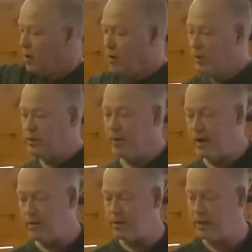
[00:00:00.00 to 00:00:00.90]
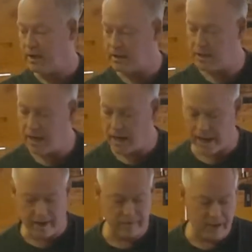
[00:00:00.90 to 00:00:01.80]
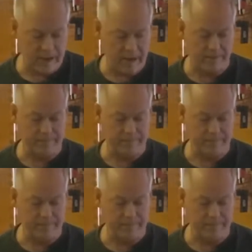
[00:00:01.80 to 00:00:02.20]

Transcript: What you might notice here is I have a